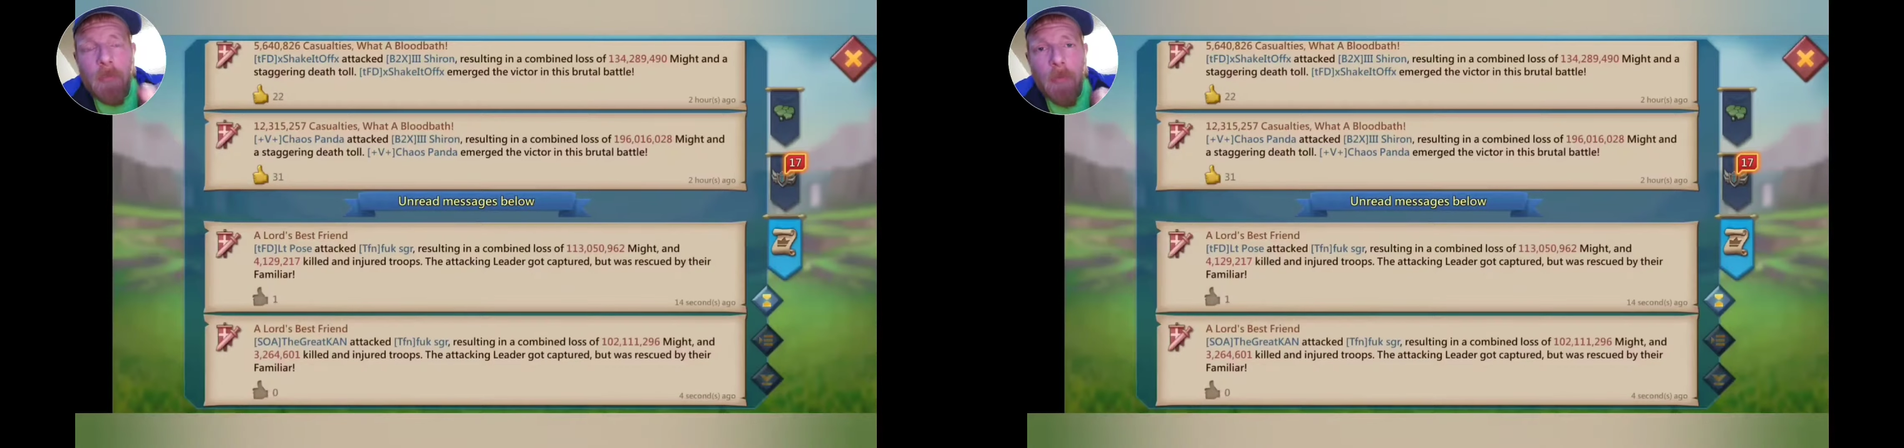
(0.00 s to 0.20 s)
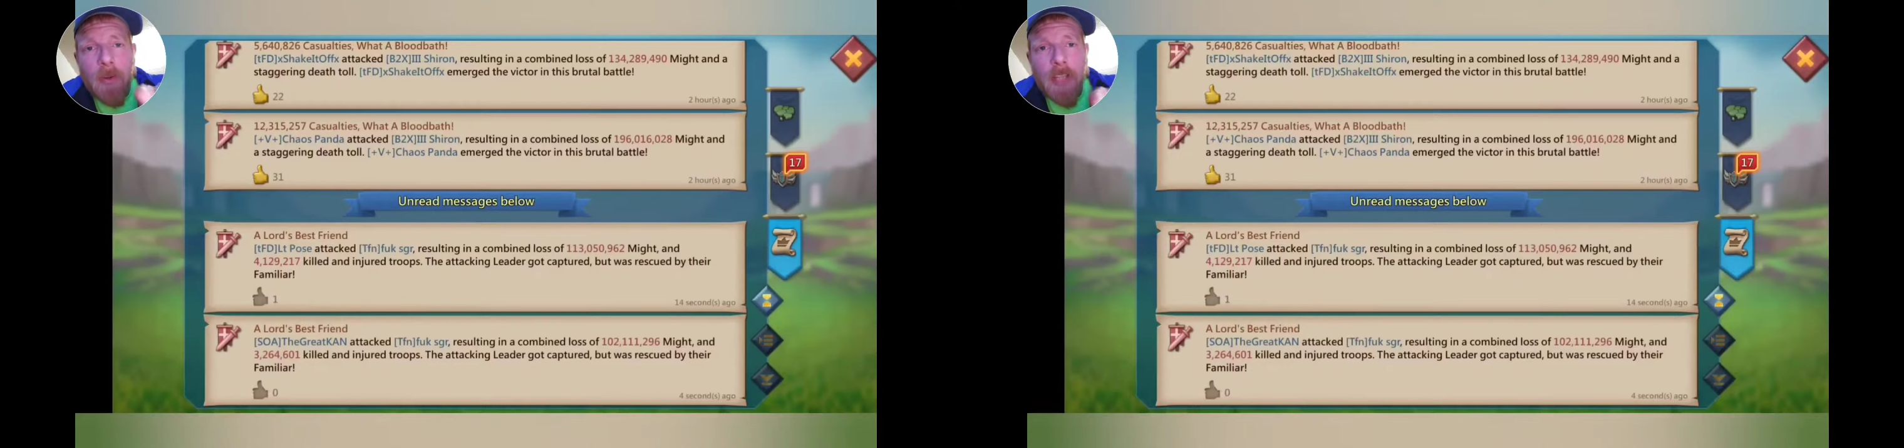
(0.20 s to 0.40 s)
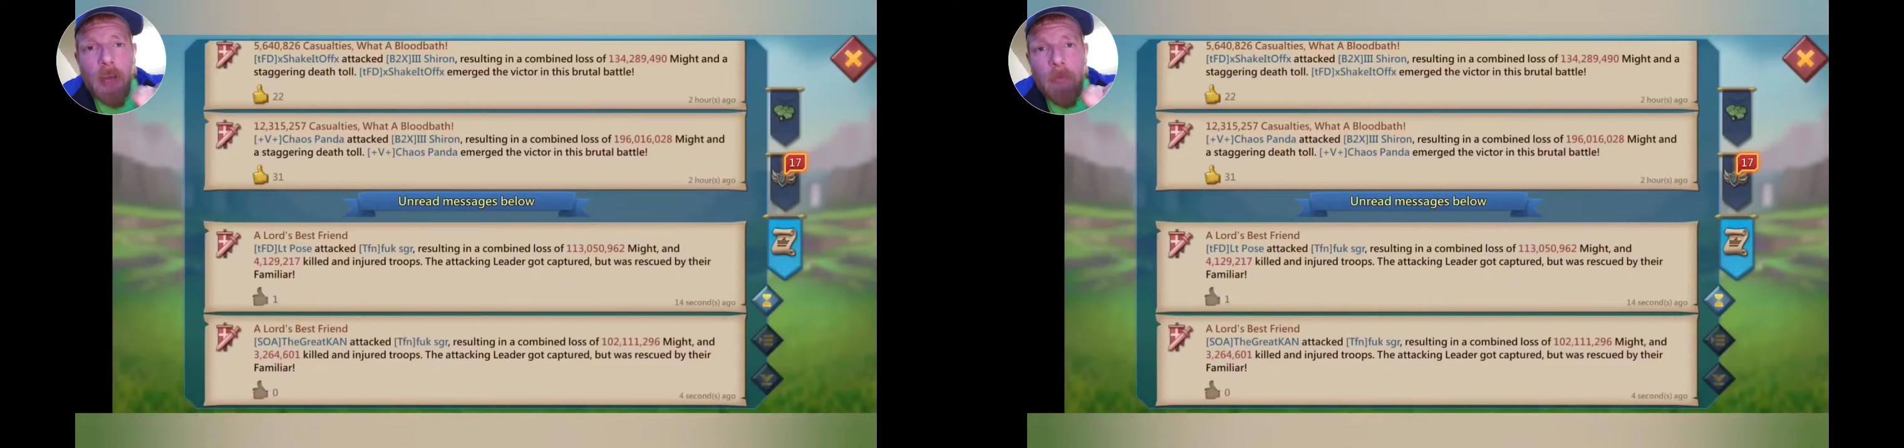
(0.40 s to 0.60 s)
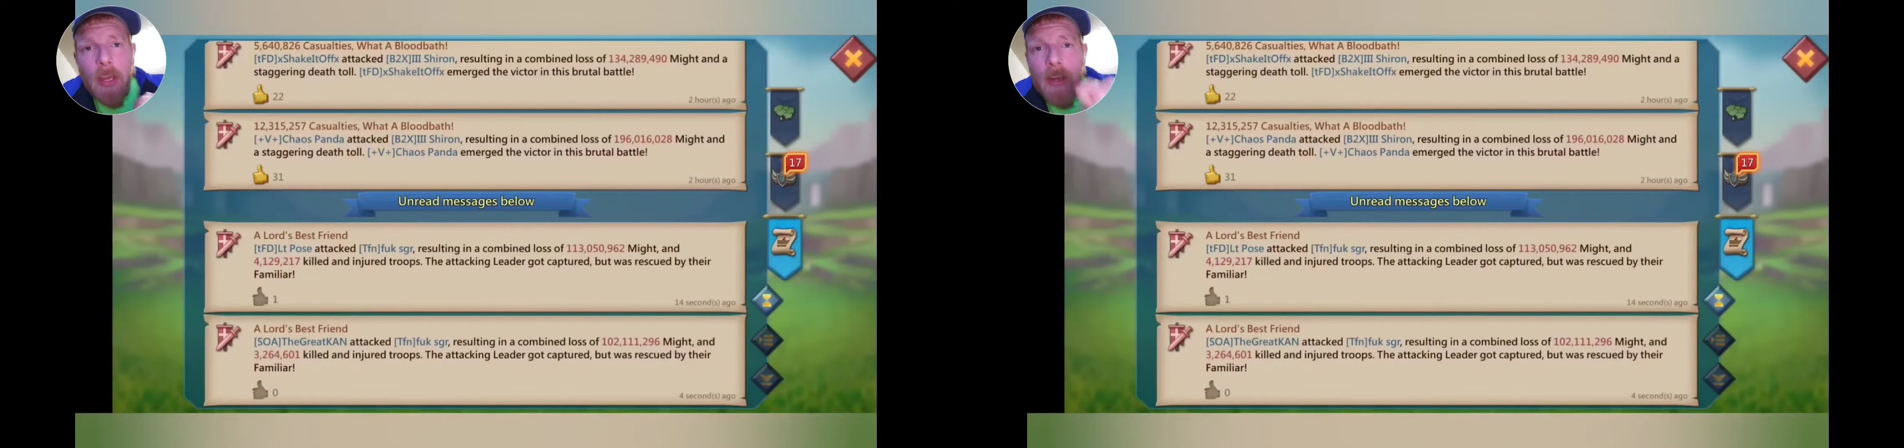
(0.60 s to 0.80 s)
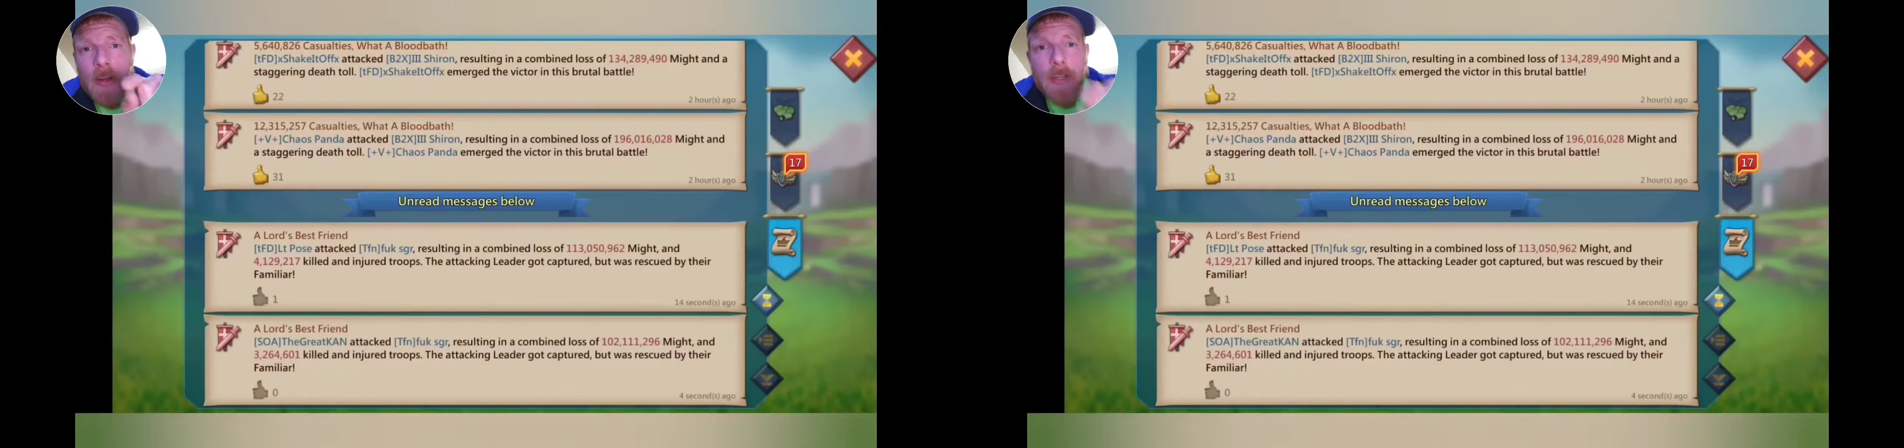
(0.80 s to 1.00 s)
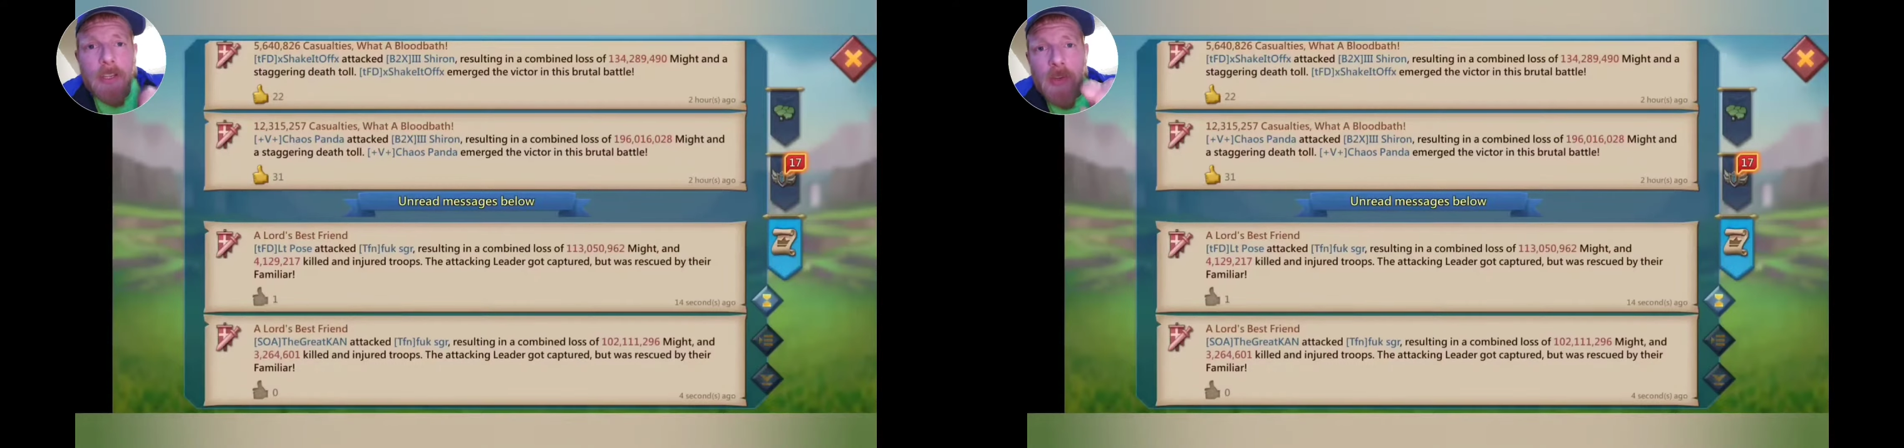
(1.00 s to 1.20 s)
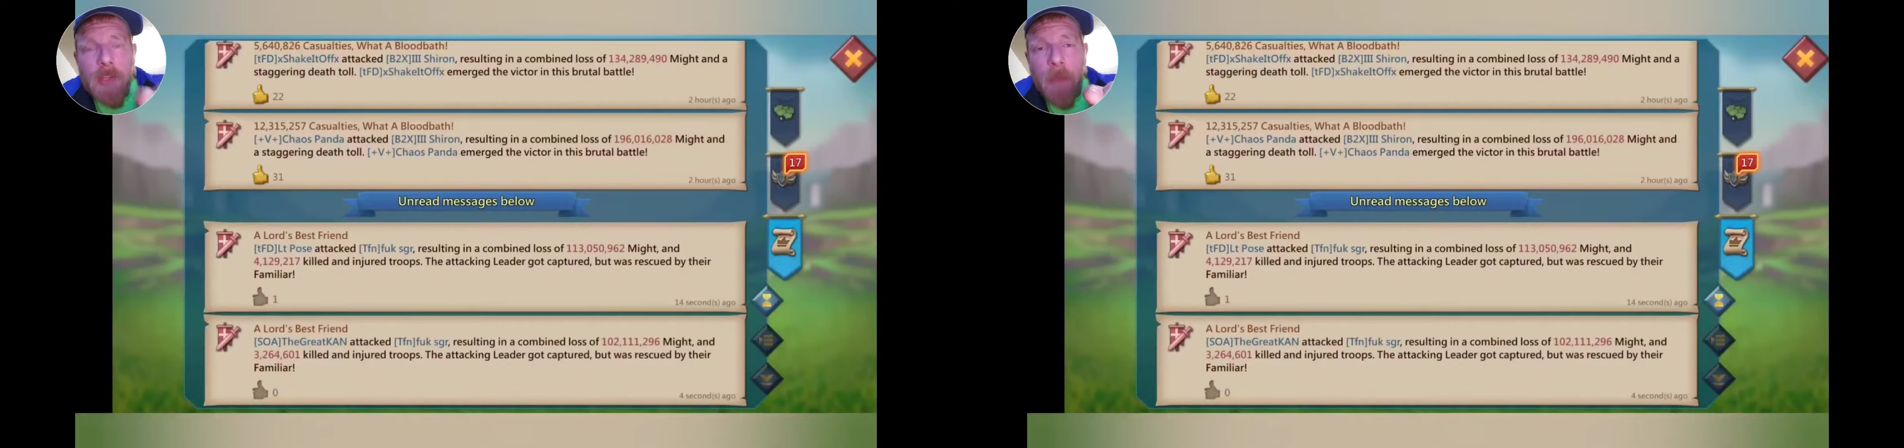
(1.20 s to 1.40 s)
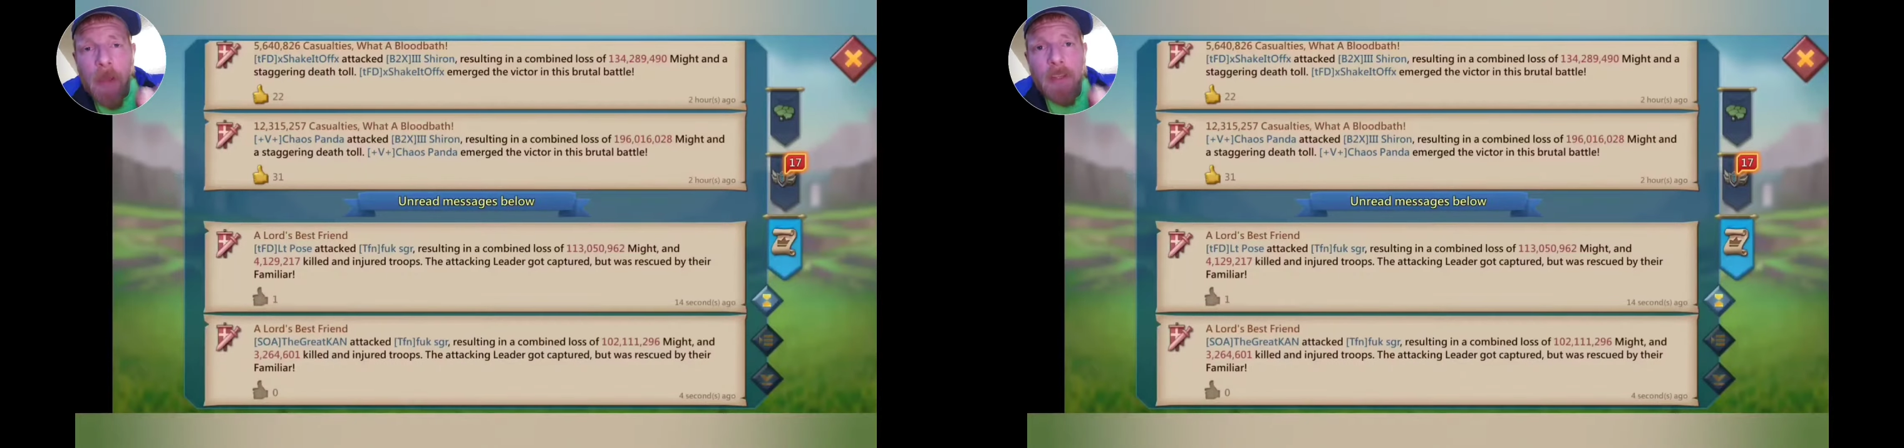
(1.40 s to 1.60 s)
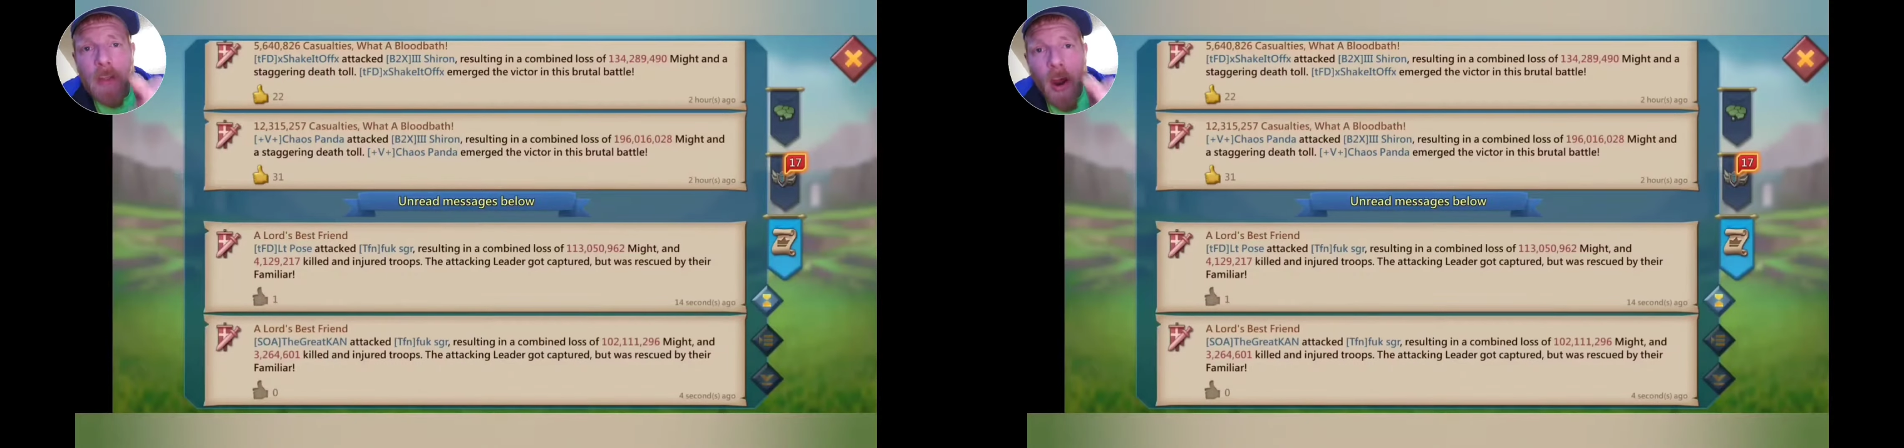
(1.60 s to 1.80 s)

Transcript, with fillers: members coming in and disrespecting